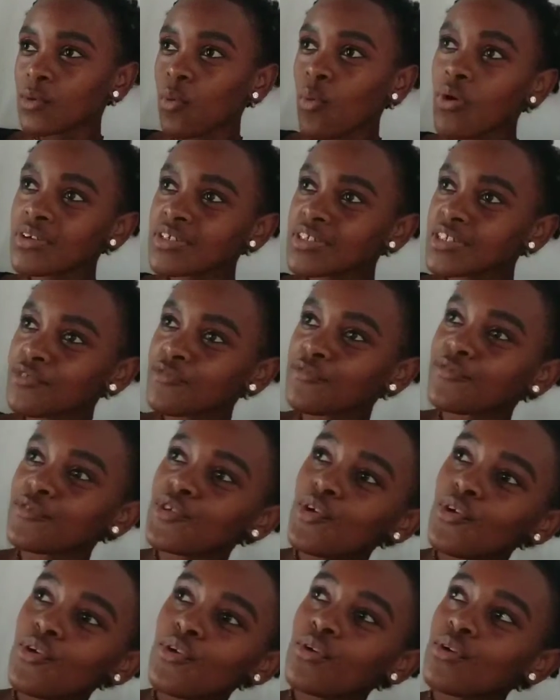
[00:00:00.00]
What if
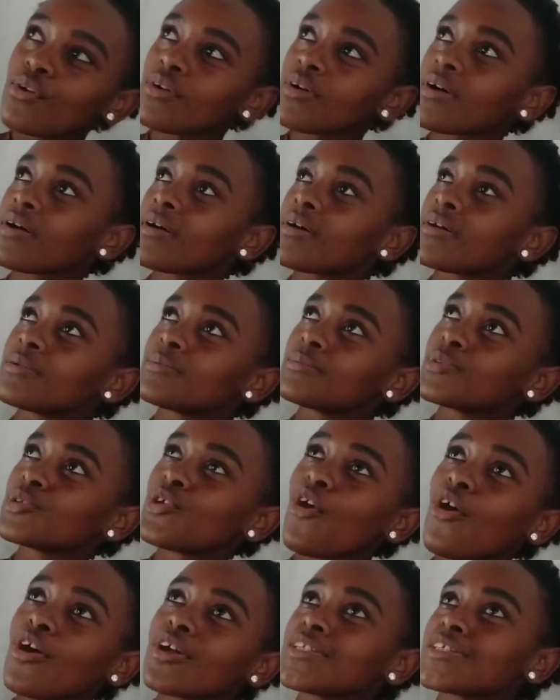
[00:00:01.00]
your um,
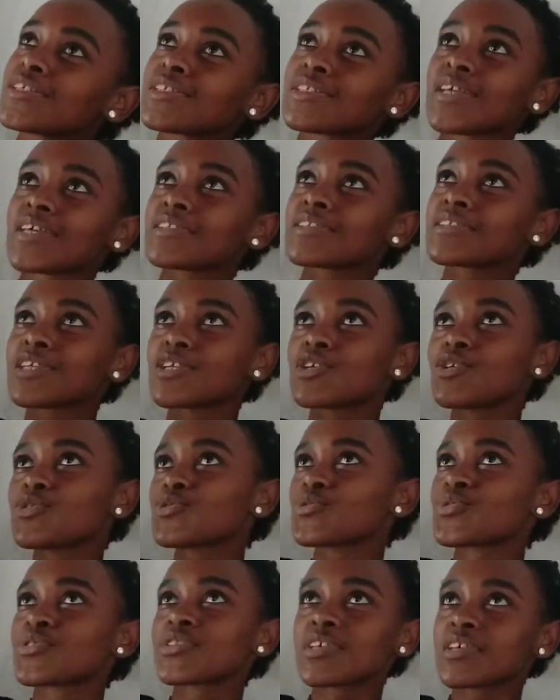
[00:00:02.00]
God is testing you
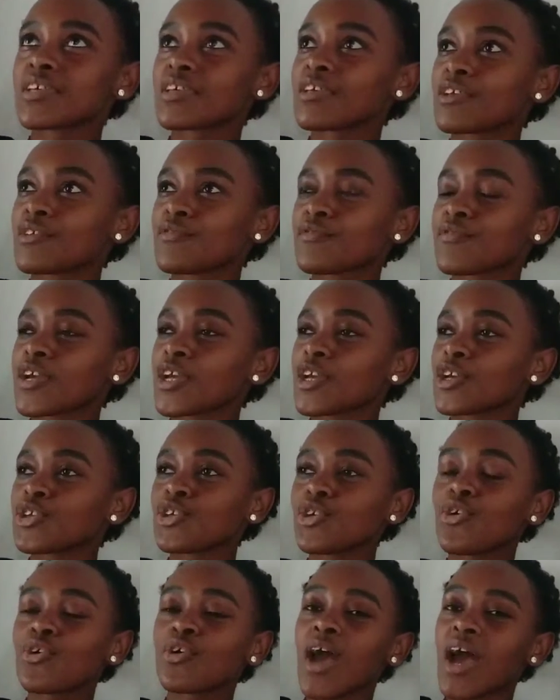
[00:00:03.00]
to see if
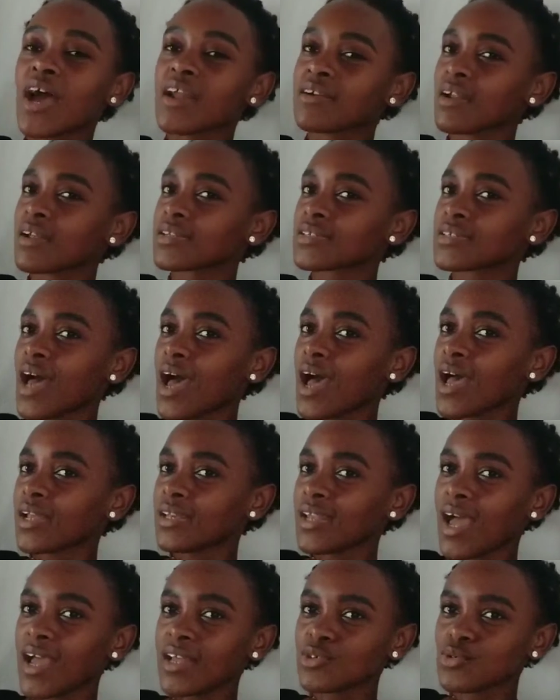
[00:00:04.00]
your character
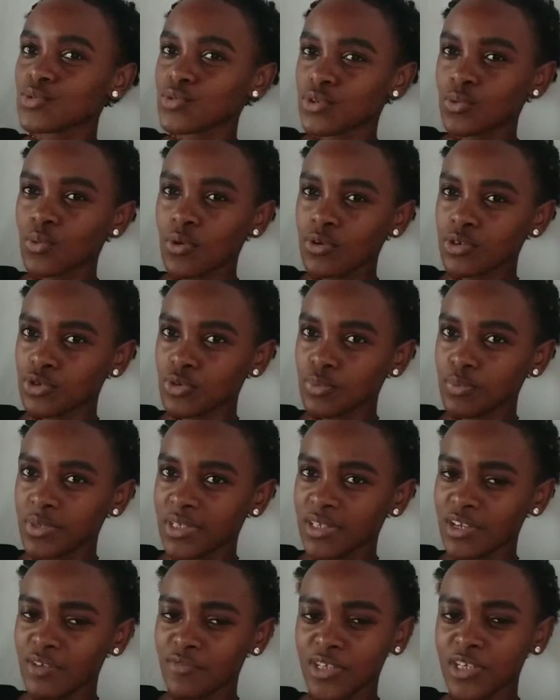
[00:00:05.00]
aligns with what you
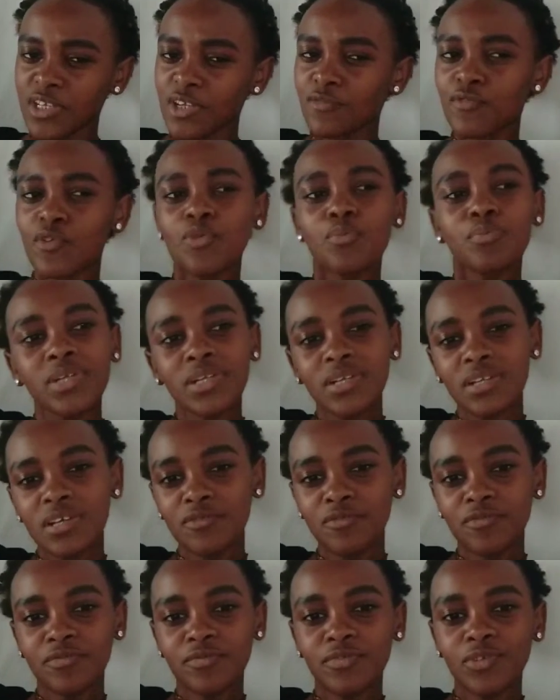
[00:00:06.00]
believe in? If you
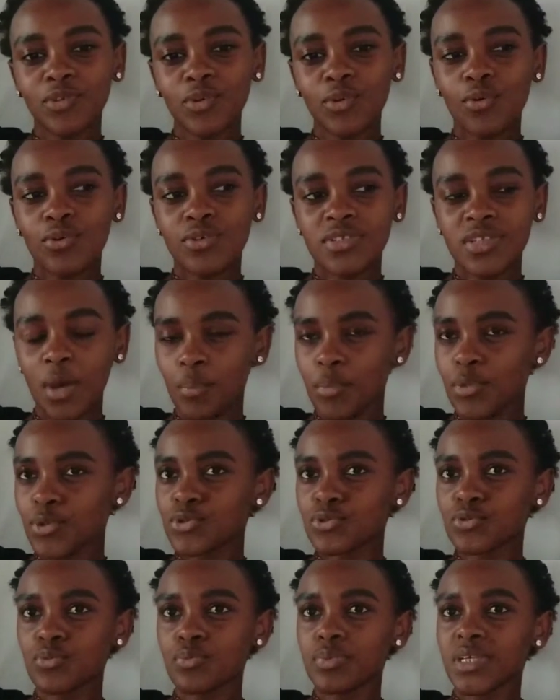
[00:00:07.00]
believe you're
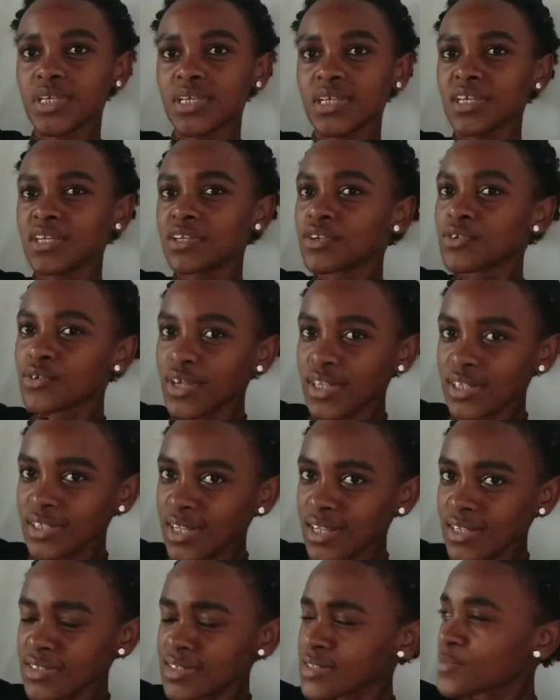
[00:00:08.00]
supposed to be in
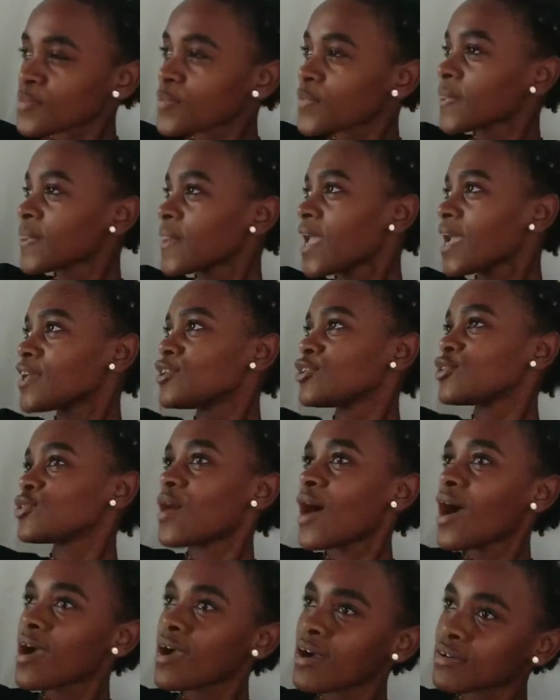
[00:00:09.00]
greatness and
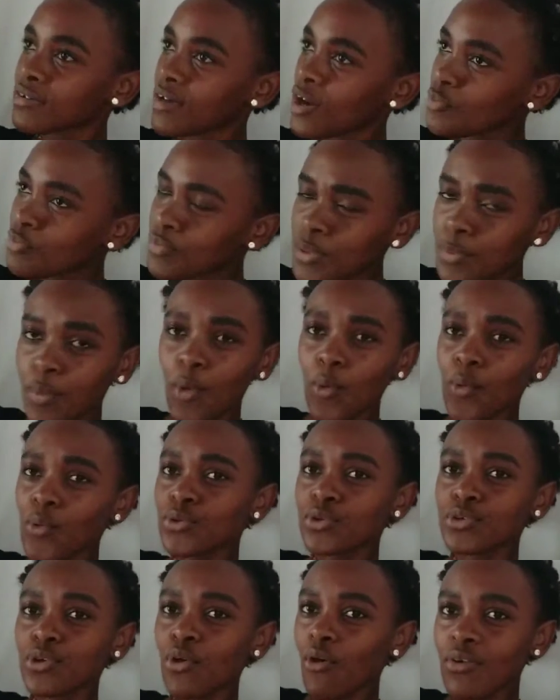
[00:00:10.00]
you hang around people
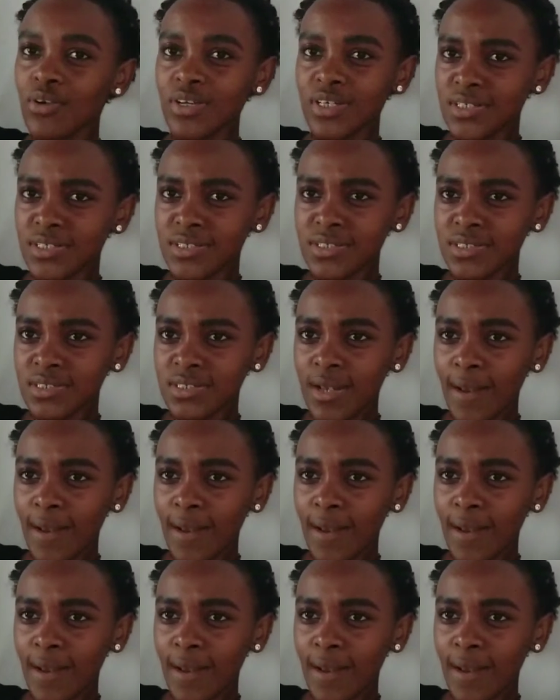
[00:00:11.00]
who don't